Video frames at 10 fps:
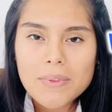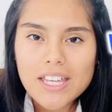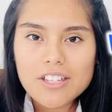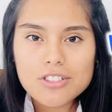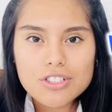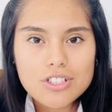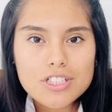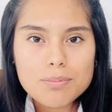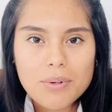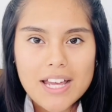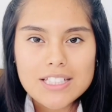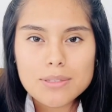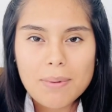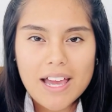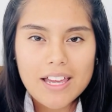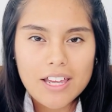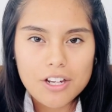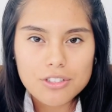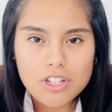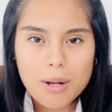It usually spreads by
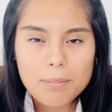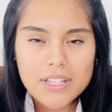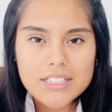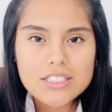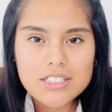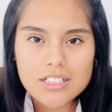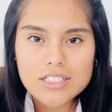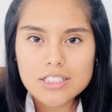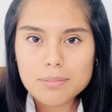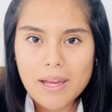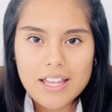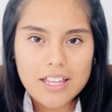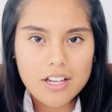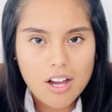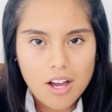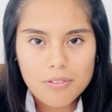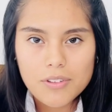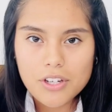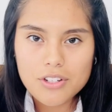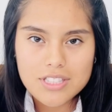air droplets, such as by
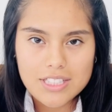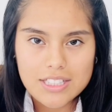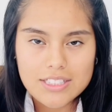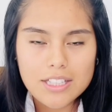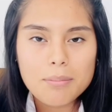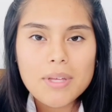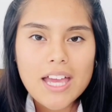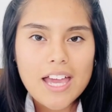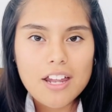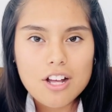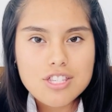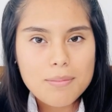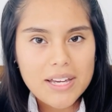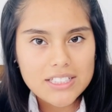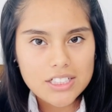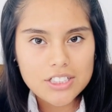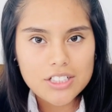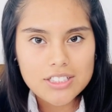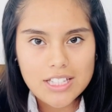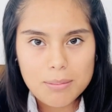coughing or sneezing, and also by touching
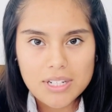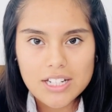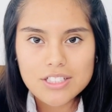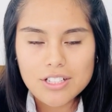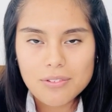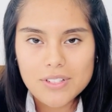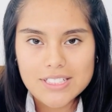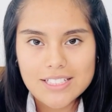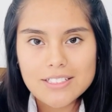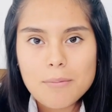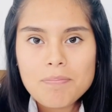contaminated surfaces.